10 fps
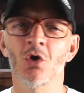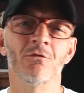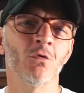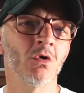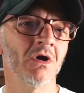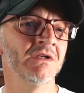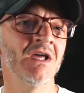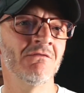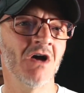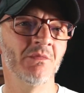For a
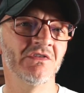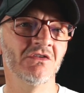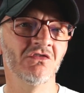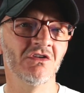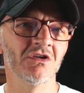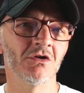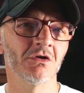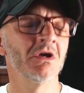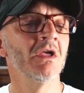DevOps engineer,